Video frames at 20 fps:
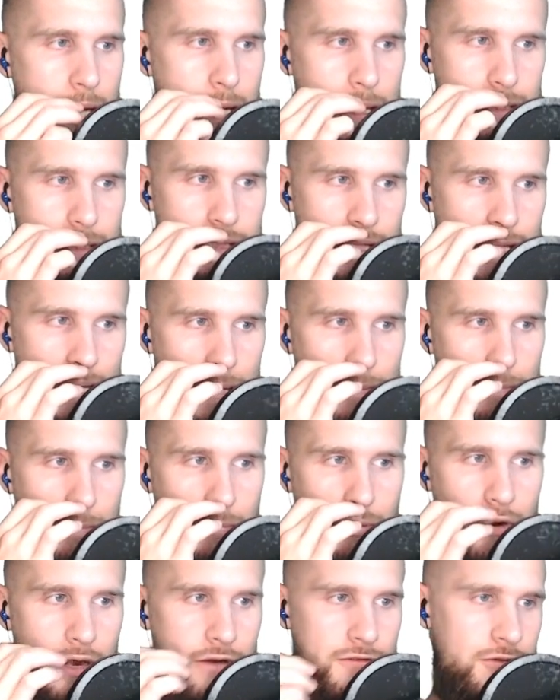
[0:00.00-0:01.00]
to get
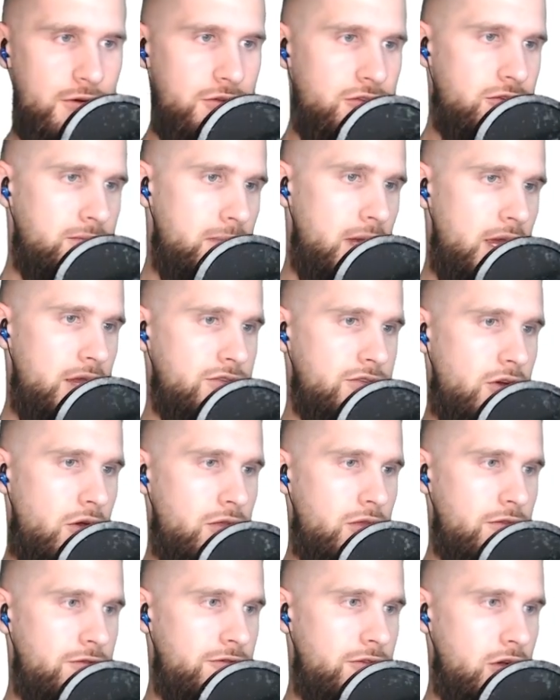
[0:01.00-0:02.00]
preference based
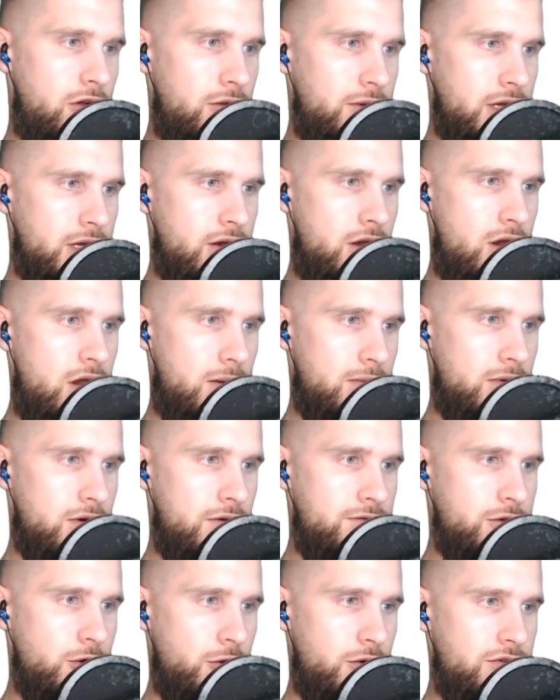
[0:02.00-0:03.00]
on the following: number
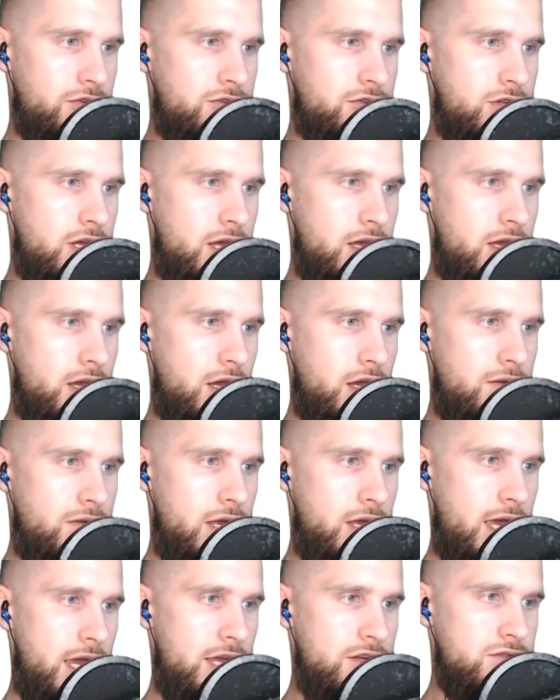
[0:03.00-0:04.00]
of tokens staked and
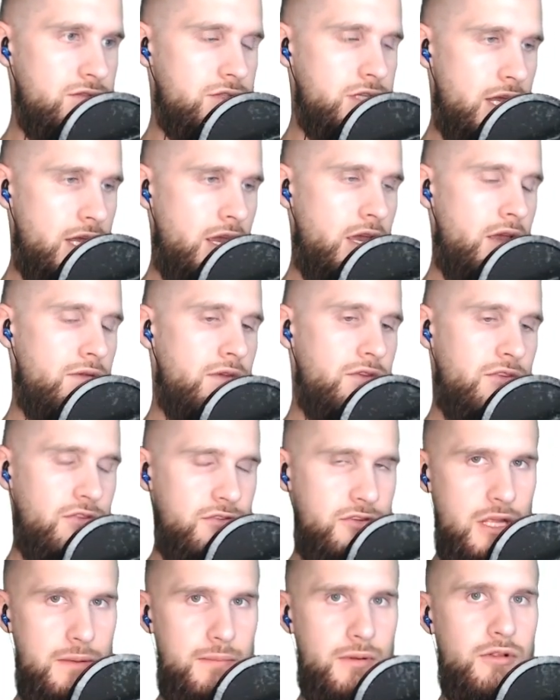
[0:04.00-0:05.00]
the age of staking. This is
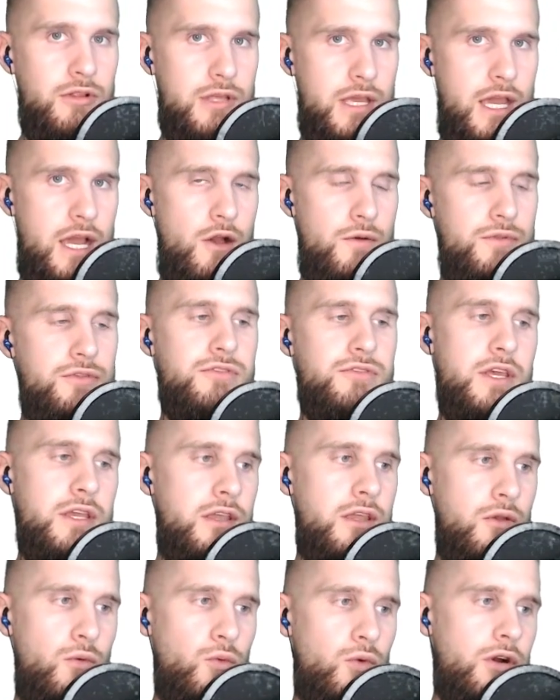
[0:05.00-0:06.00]
typically how the
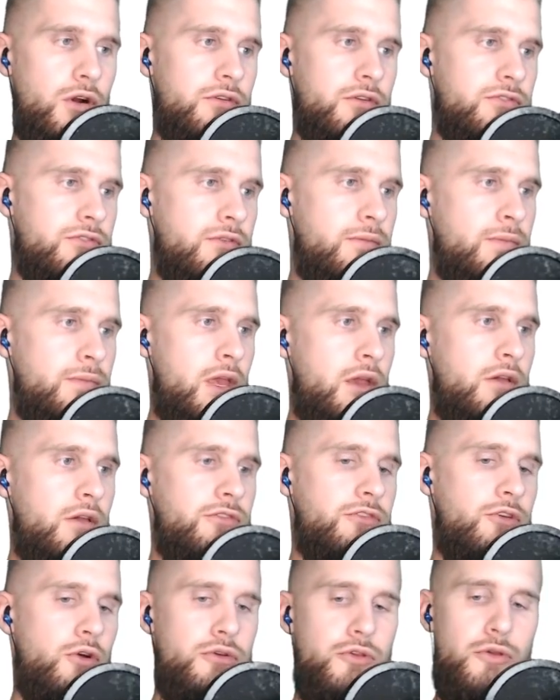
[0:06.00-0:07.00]
staking works.
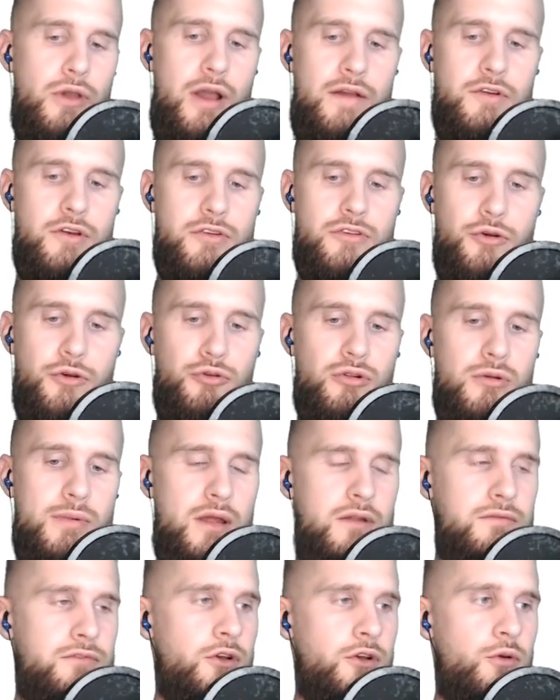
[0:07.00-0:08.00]
So you have your total
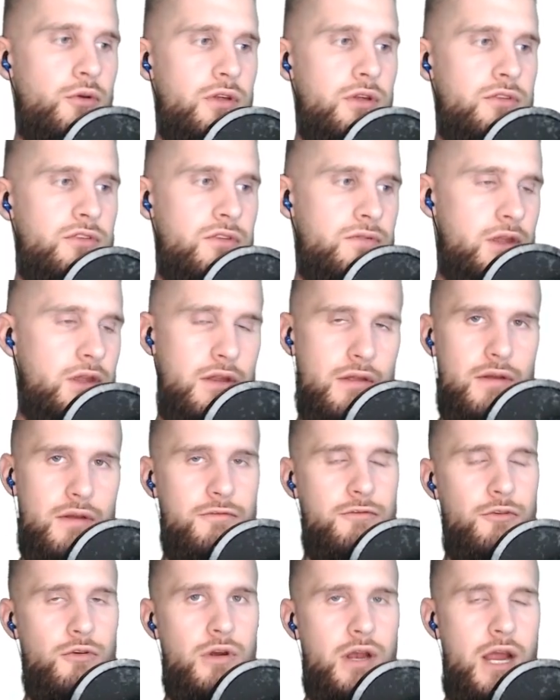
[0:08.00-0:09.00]
amount of tokens and then
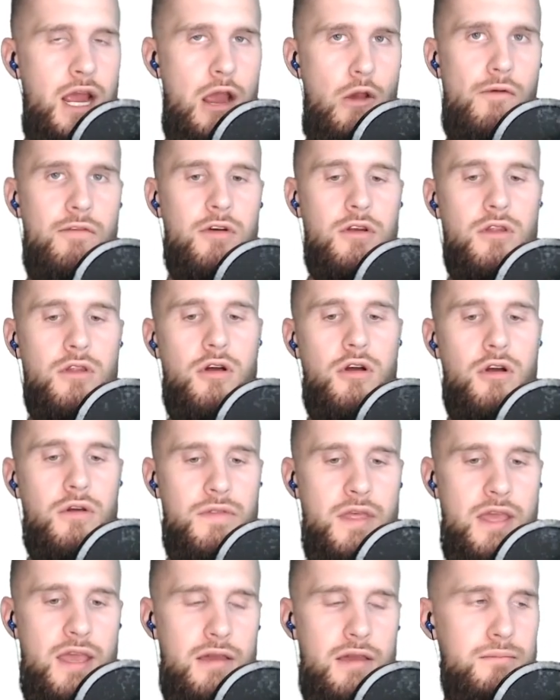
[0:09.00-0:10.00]
for however long
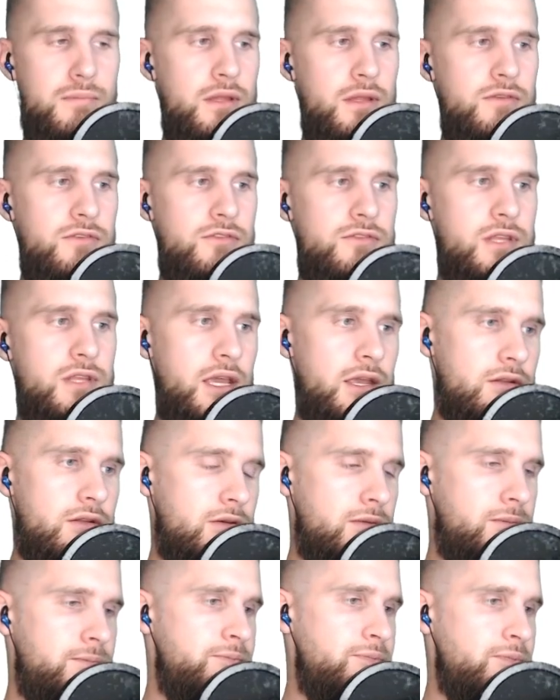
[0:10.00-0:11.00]
they have been
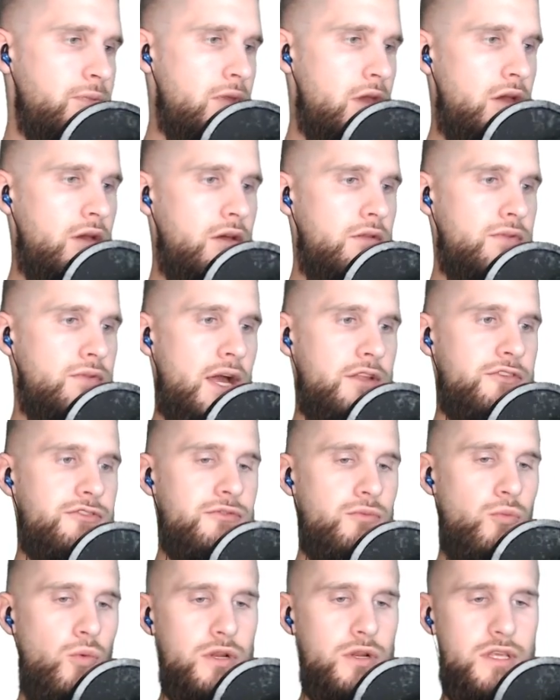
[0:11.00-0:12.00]
staked.
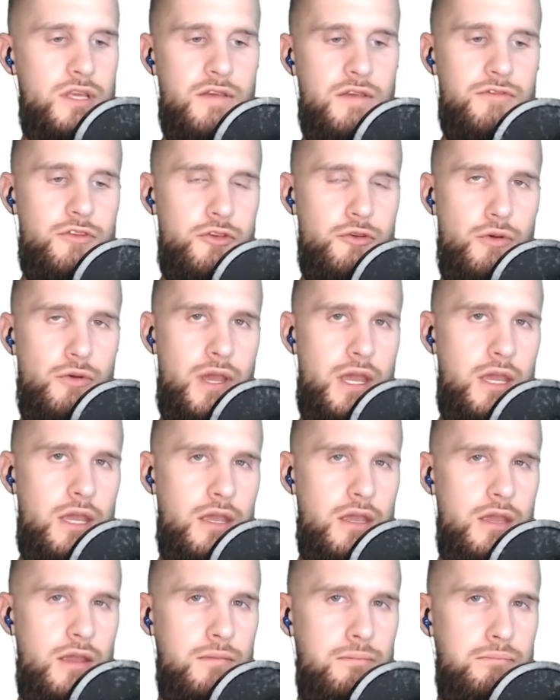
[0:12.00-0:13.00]
That's what gives you
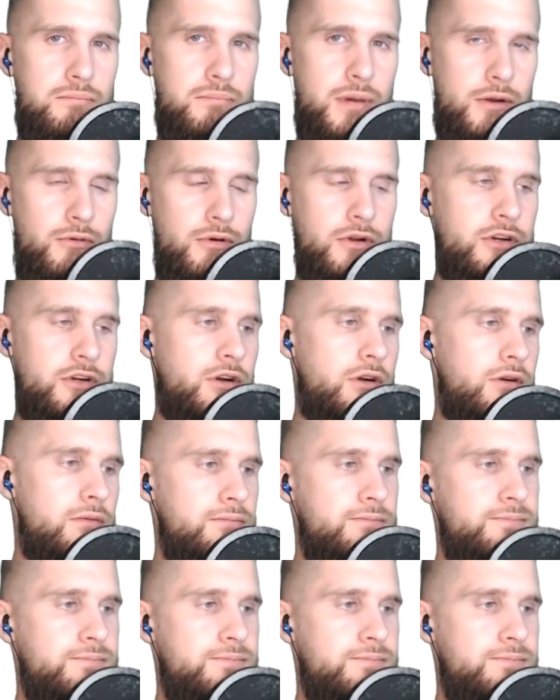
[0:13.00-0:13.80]
a better return.